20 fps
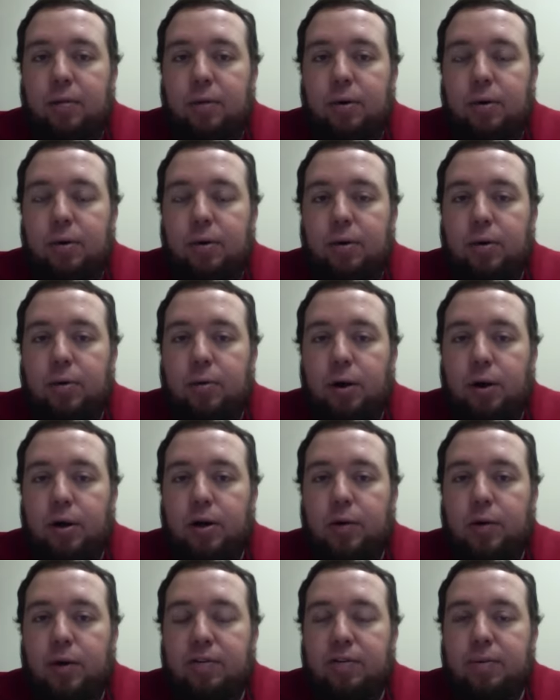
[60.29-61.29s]
we'll walk
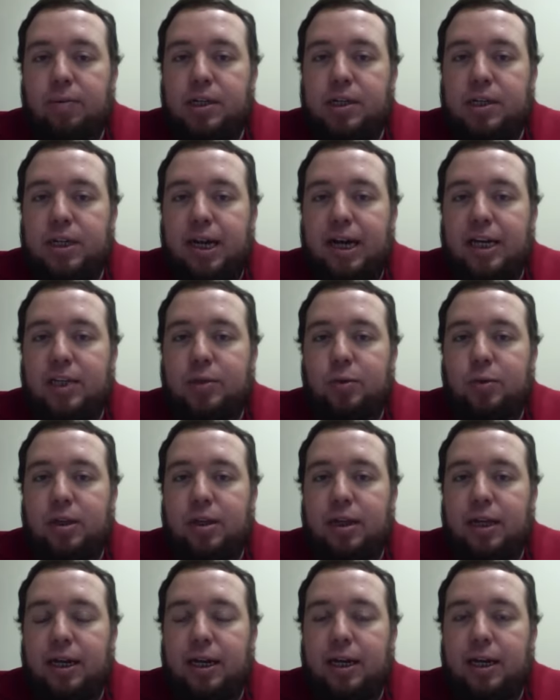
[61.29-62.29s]
away from this class
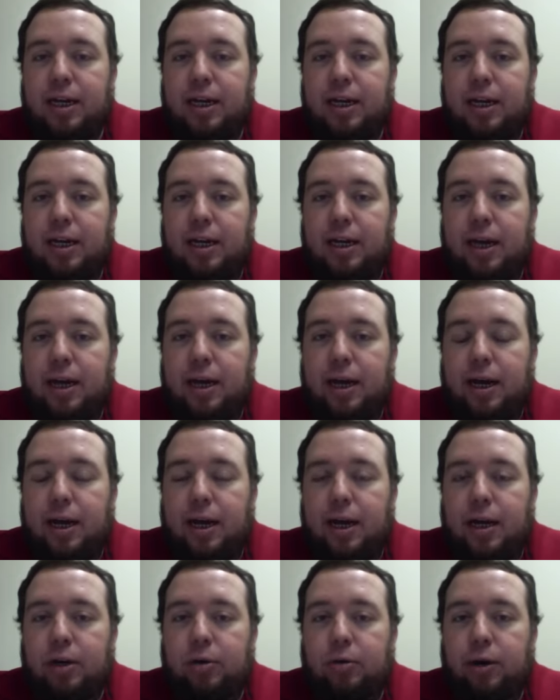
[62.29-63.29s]
with a
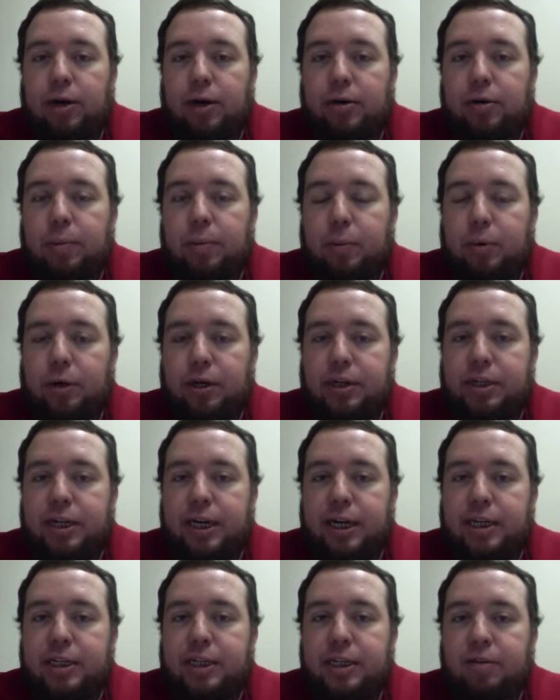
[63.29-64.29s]
greater
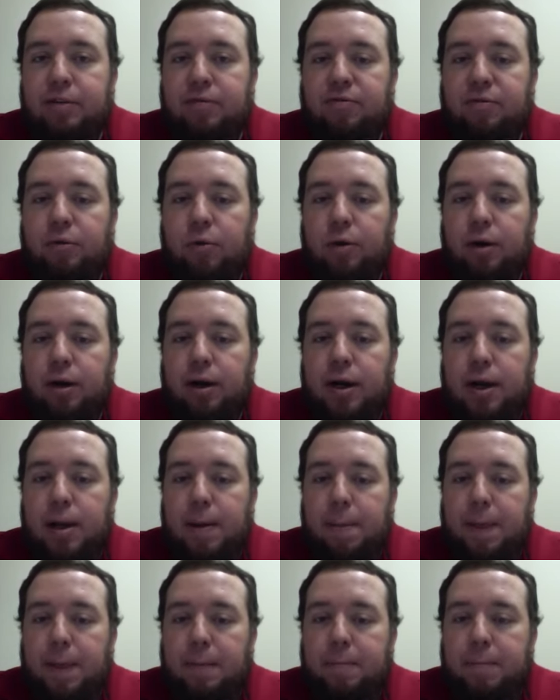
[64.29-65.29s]
appreciation for
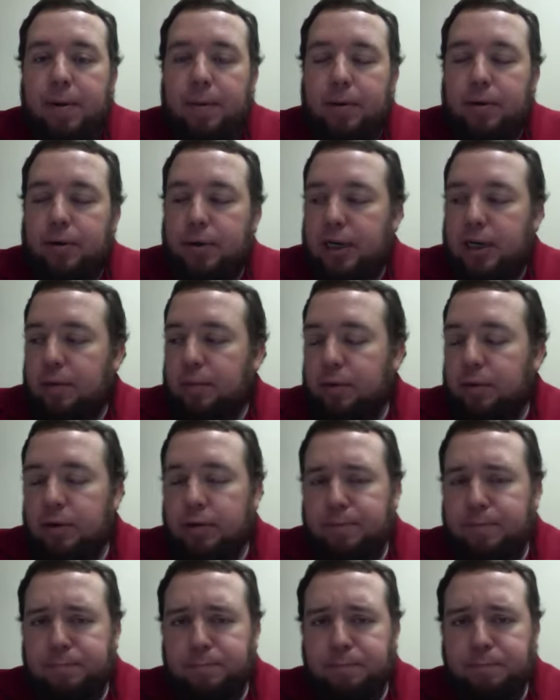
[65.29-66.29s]
biblical Hebrew.
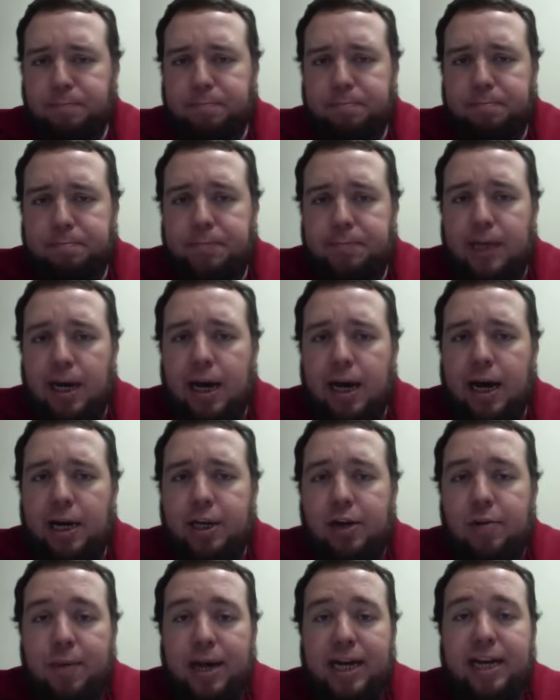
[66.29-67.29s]

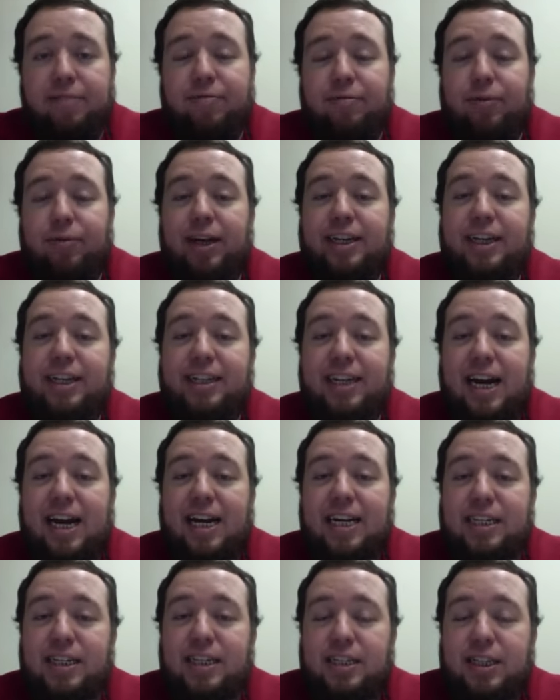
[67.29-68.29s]
You may have
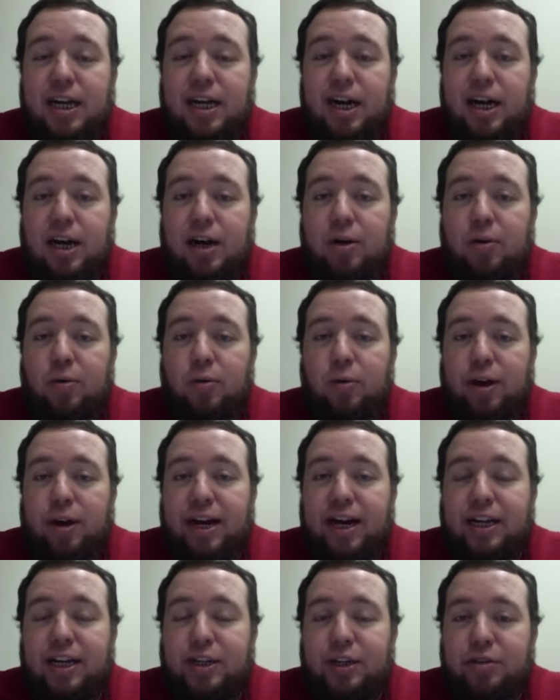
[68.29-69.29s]
recognized what
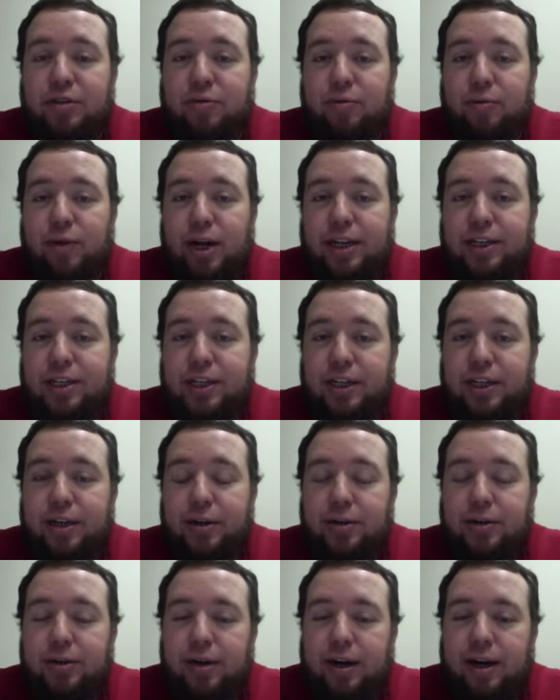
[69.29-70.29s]
I just read to
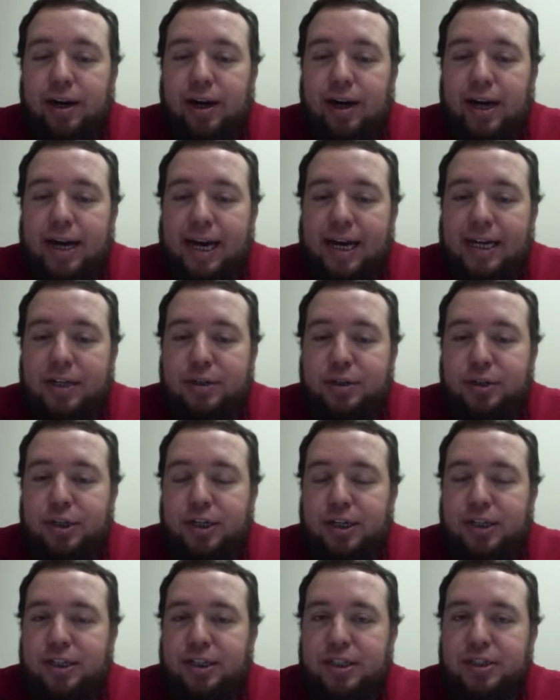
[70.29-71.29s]
you as
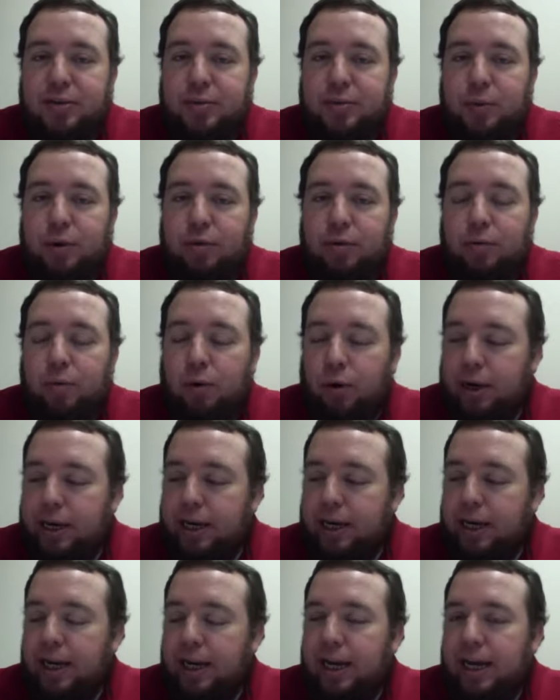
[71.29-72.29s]
Genesis
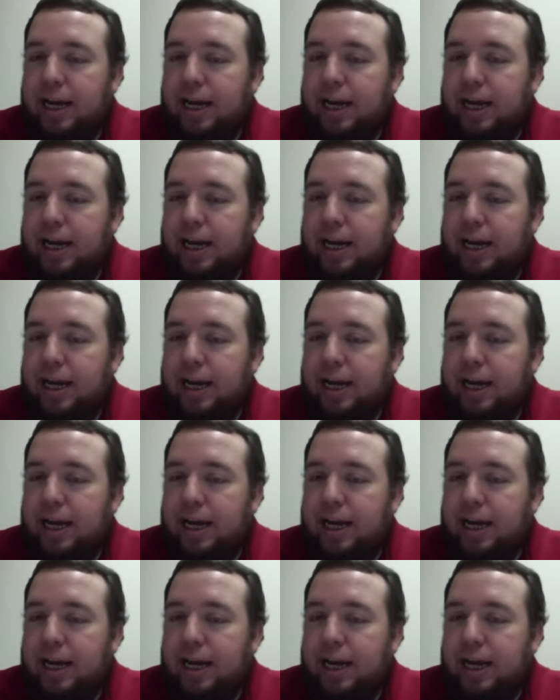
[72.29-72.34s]
1:1.